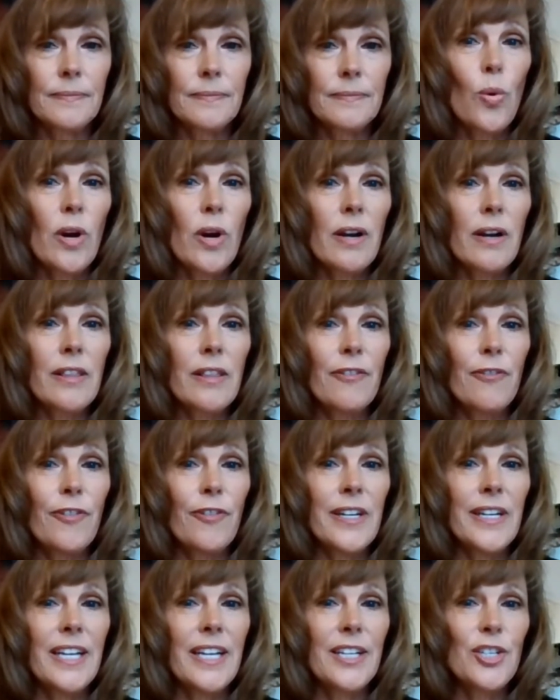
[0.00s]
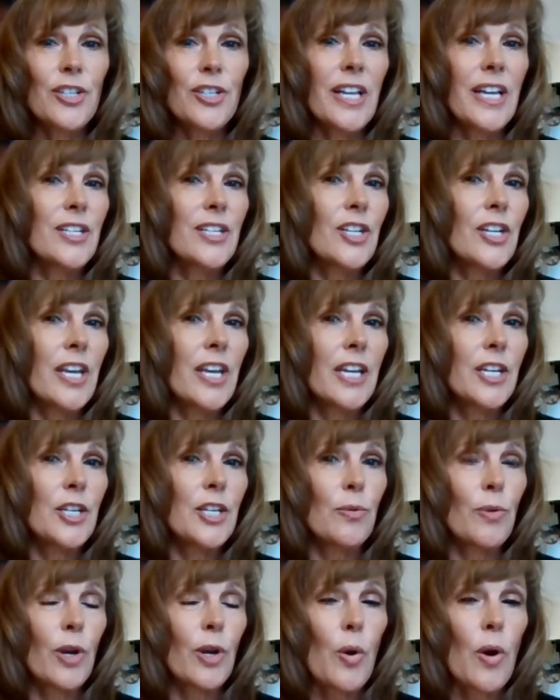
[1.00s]
What are the financial
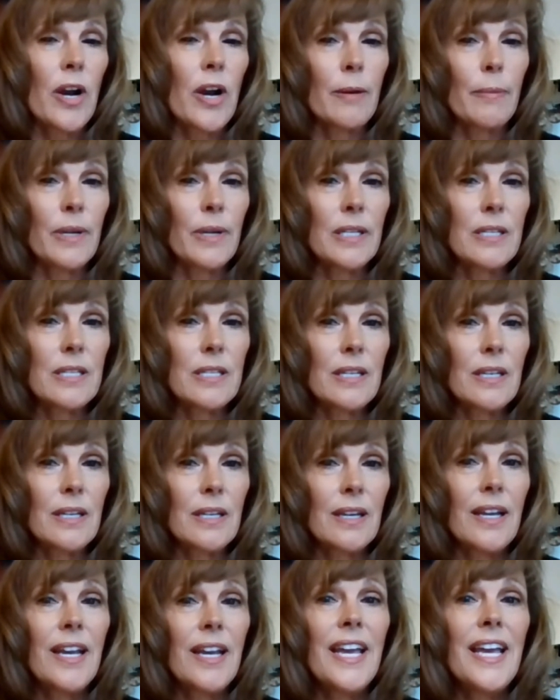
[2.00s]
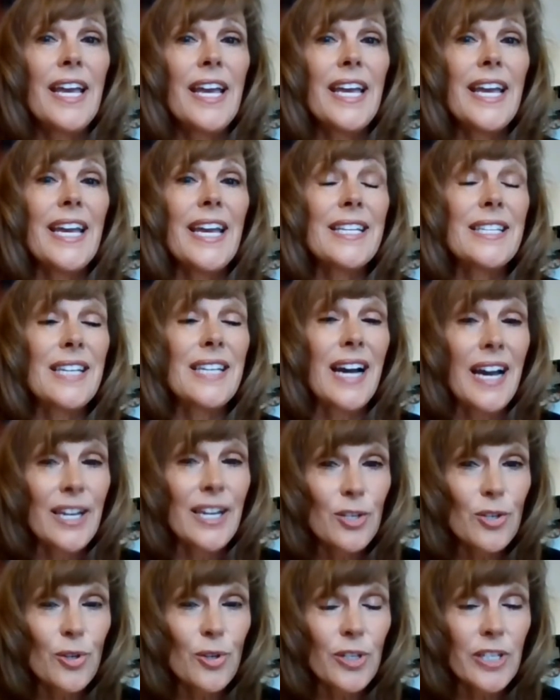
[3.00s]
education requirements? It's a
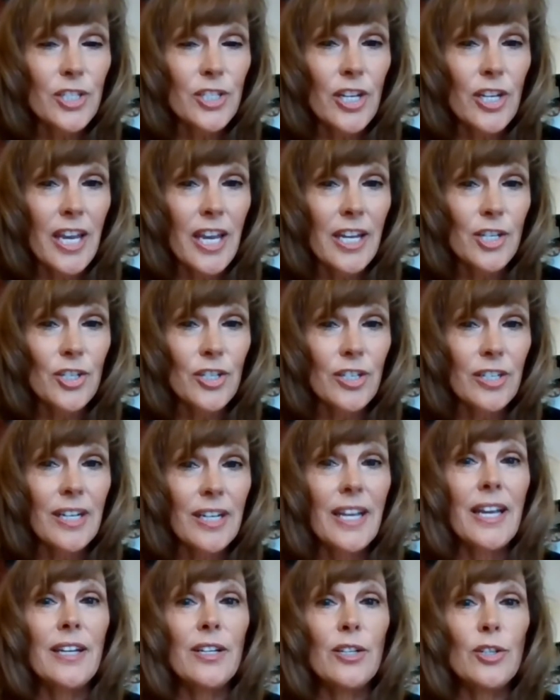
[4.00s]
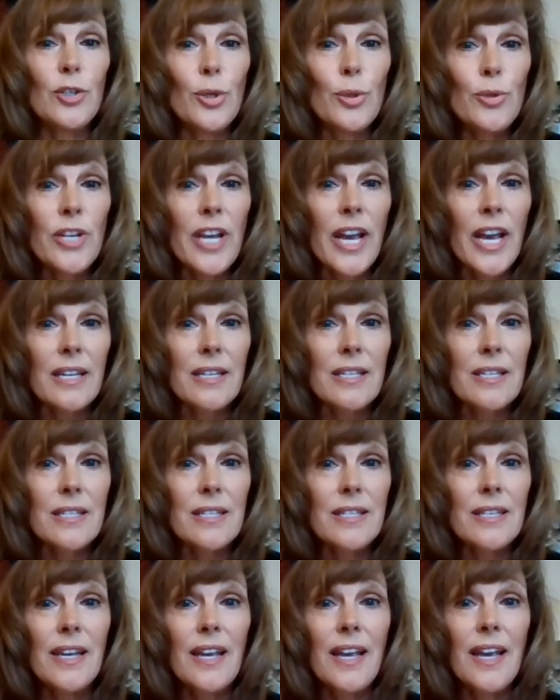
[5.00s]
high school education and 2
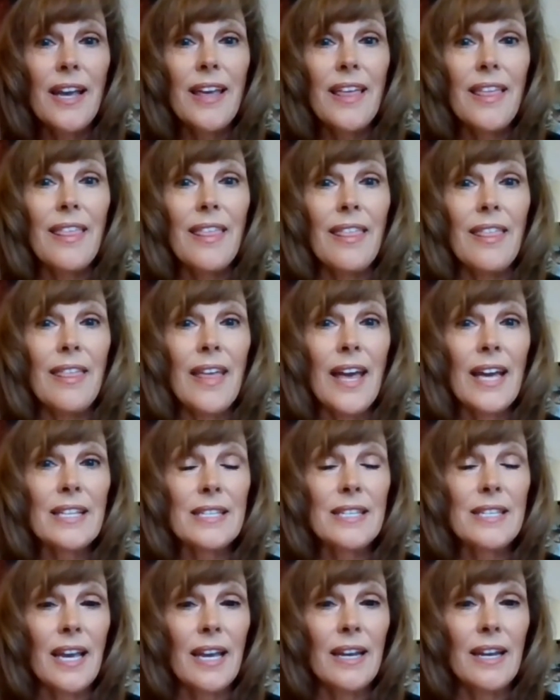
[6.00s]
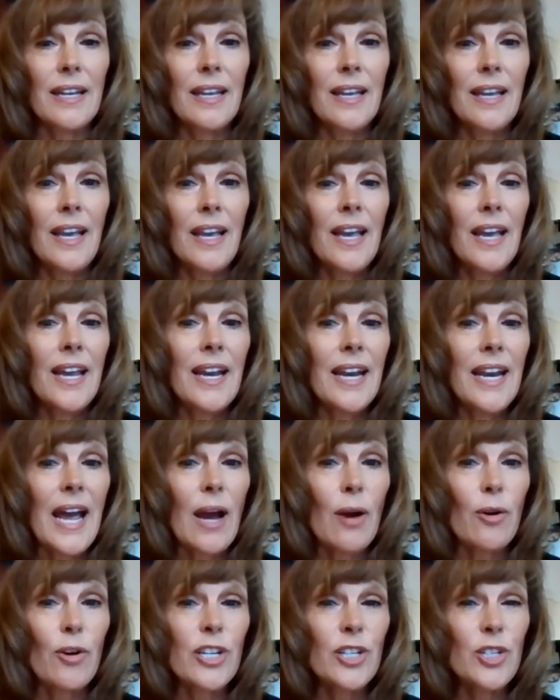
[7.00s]
tests. That's it.
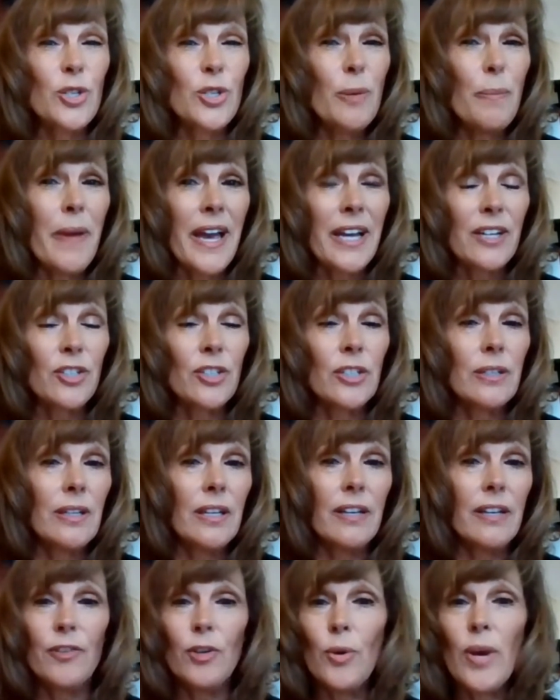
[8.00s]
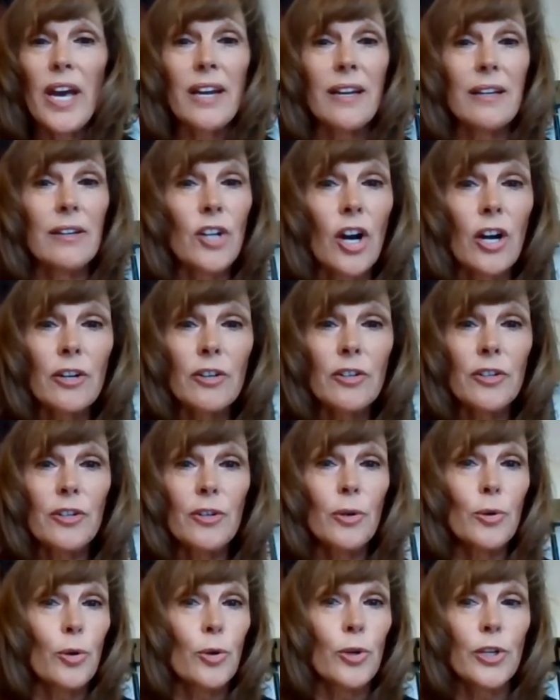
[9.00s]
Now, could you imagine if you had a
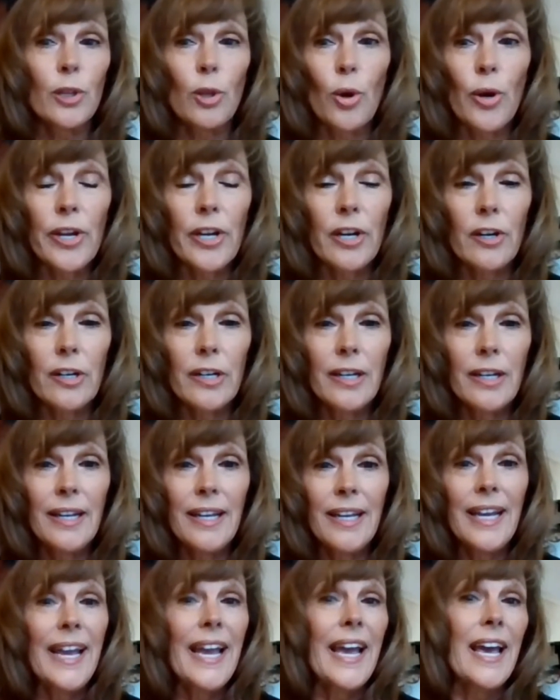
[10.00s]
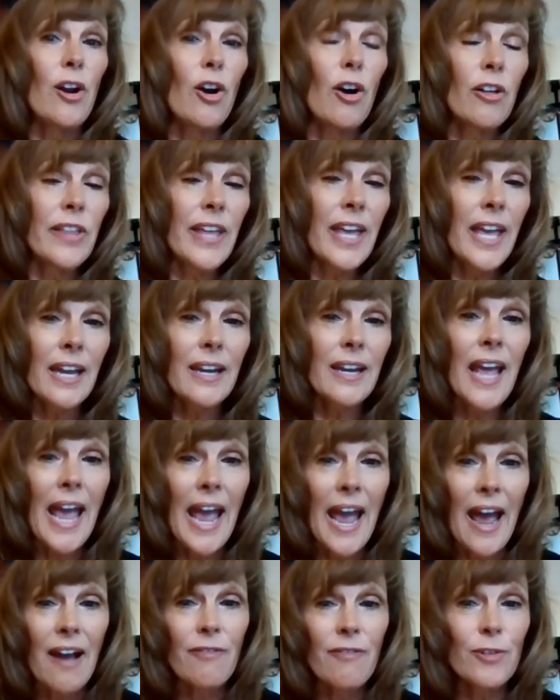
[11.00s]
doctor or a lawyer and all they had to
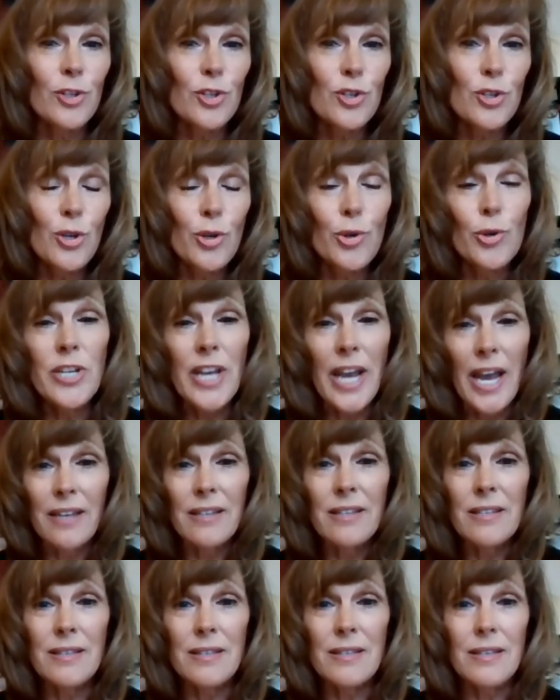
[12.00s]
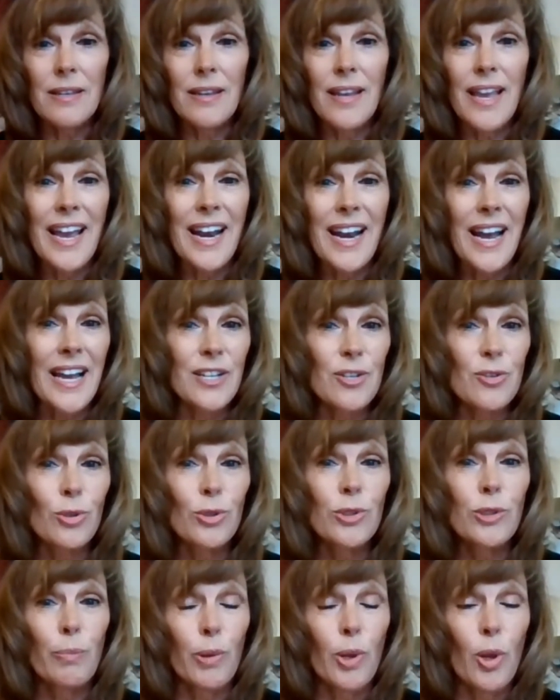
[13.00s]
have was 2 tests and a high
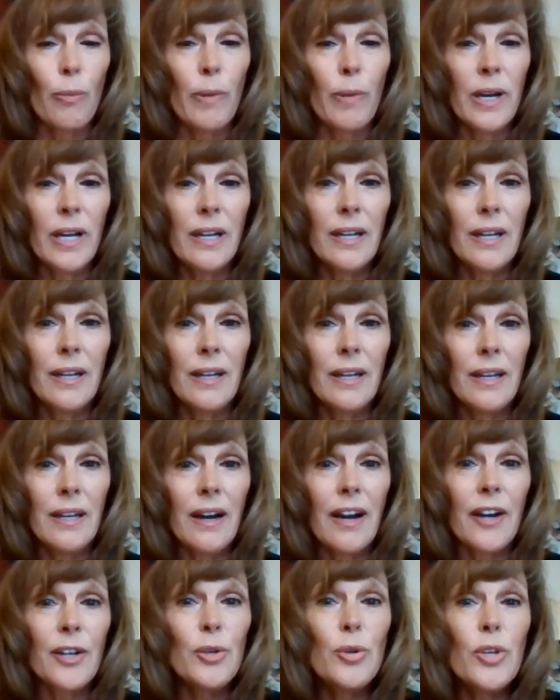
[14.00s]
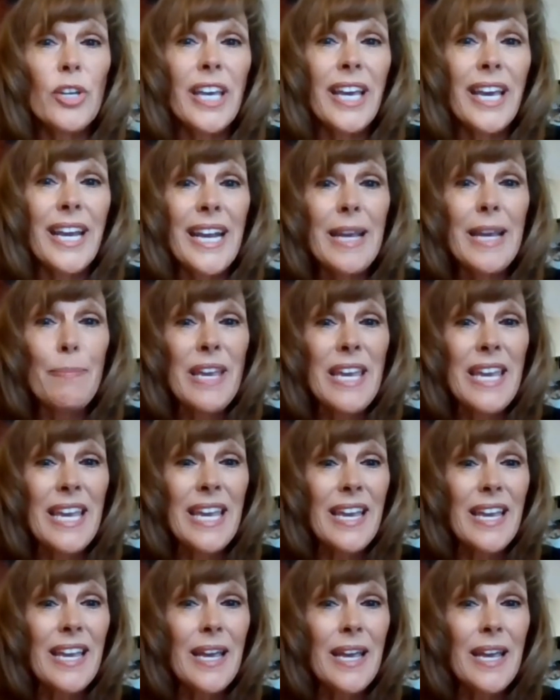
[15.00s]
school diploma? Are you kidding me?